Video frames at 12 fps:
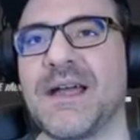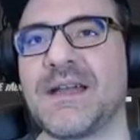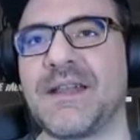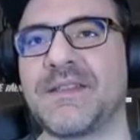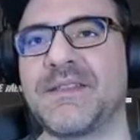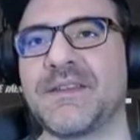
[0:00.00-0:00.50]
I
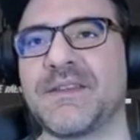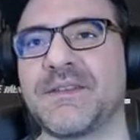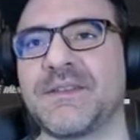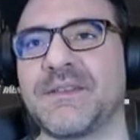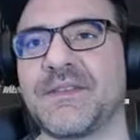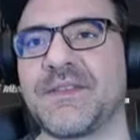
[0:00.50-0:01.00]
like
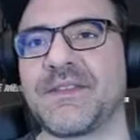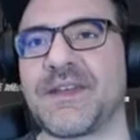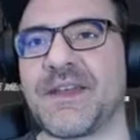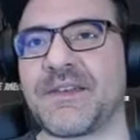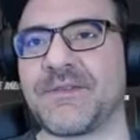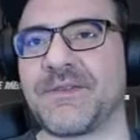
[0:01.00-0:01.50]
the
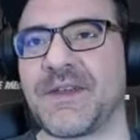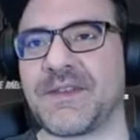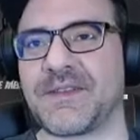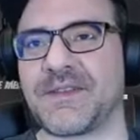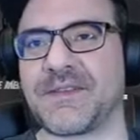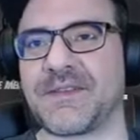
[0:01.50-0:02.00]
sound
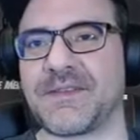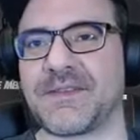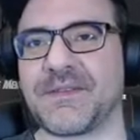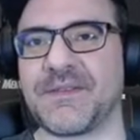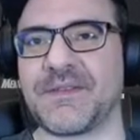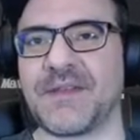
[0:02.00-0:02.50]
effects.